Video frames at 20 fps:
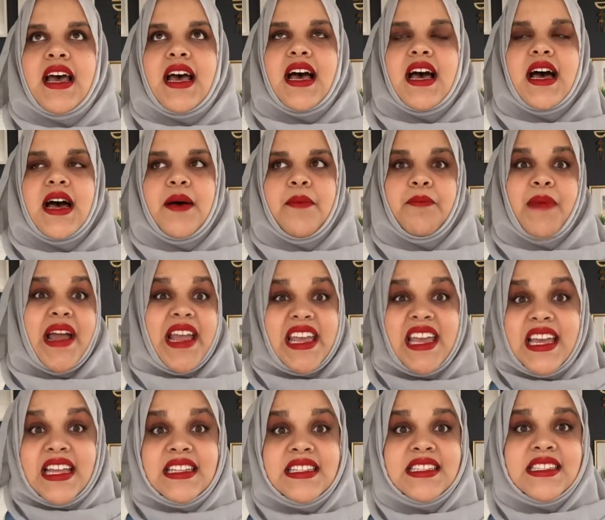my
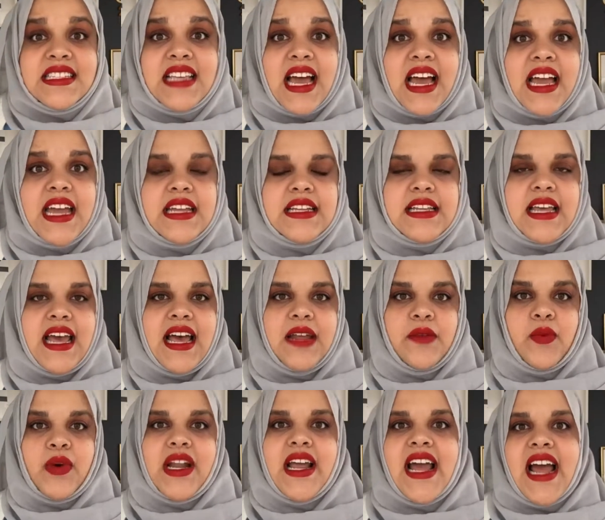insight and
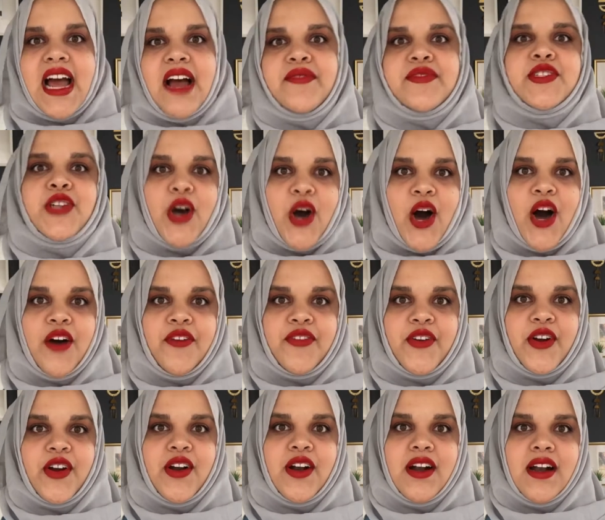what I have to
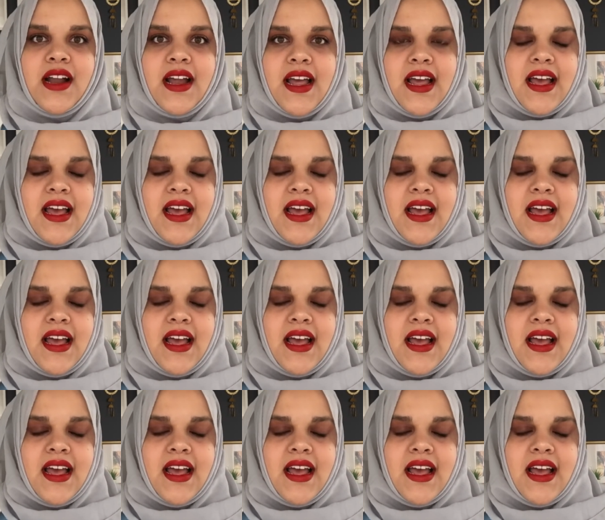offer